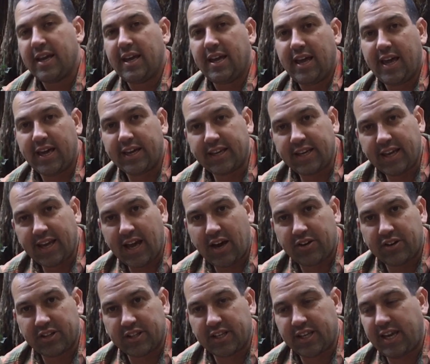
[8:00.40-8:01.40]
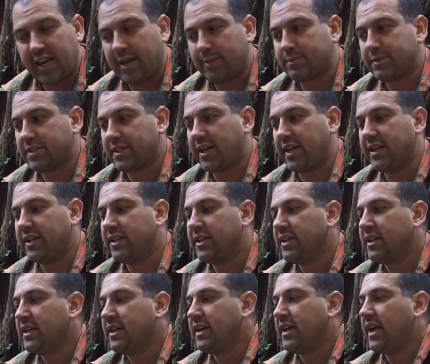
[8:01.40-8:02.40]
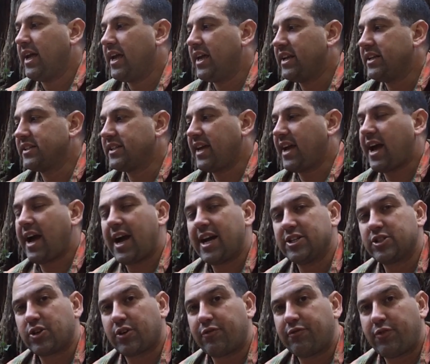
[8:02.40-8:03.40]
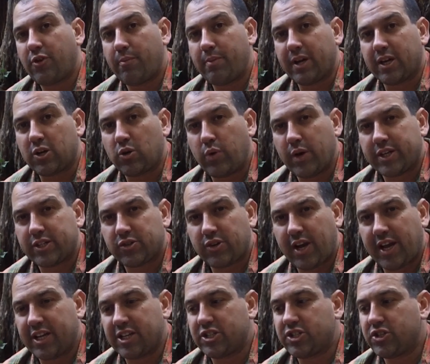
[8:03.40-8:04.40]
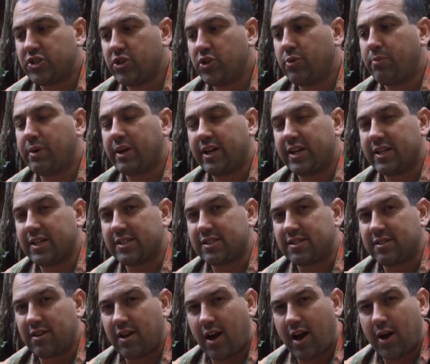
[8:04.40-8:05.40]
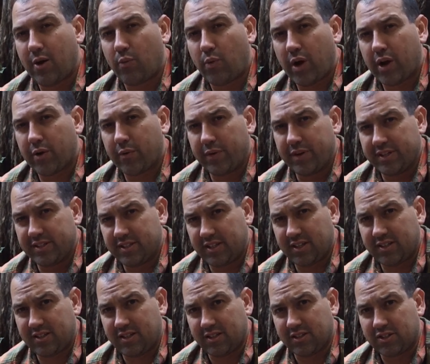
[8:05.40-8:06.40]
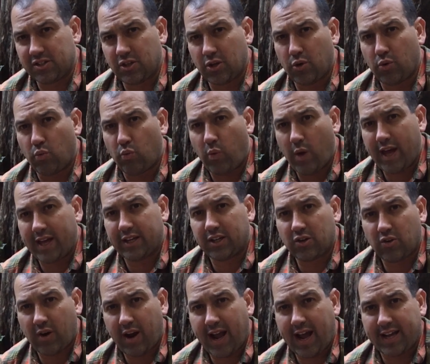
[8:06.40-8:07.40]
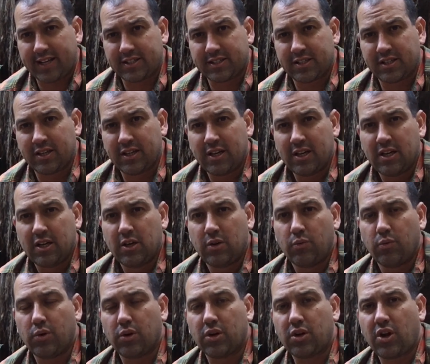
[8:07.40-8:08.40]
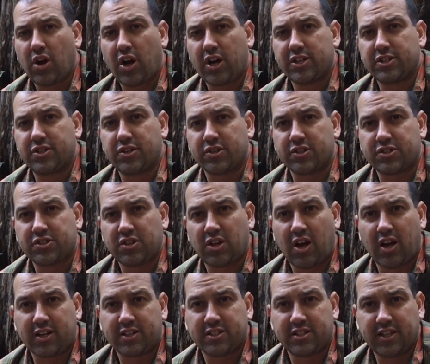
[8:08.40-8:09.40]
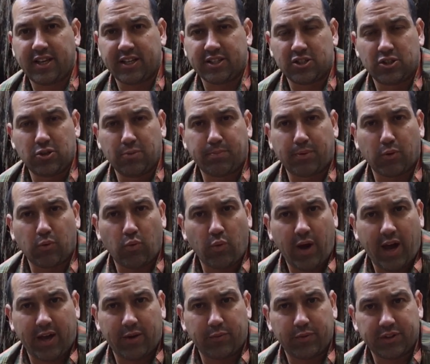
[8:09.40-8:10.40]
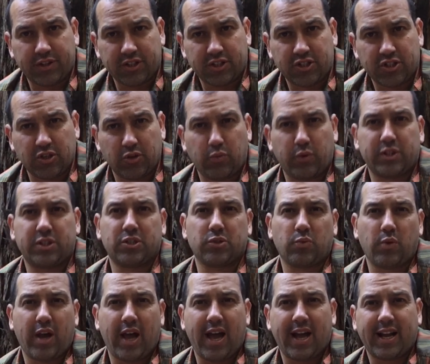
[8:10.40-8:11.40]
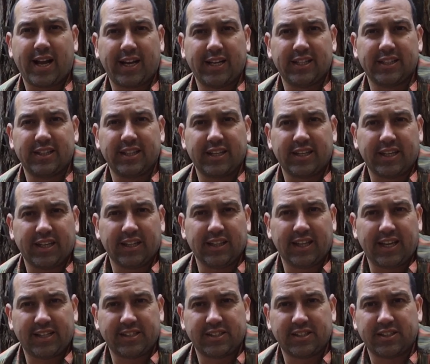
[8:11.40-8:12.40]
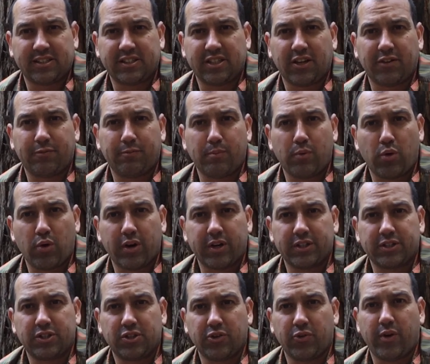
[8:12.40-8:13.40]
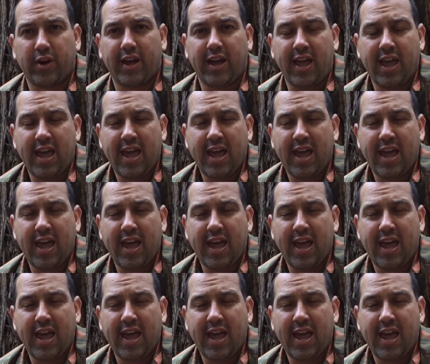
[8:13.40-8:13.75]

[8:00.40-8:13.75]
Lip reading: hanging out at the campsite. It is a hydrophobic, quick-drying shoe, but it is not water resistant. So wet grass will cause your socks to get super wet with the shoe, which is why I kind of think it lends itself more to a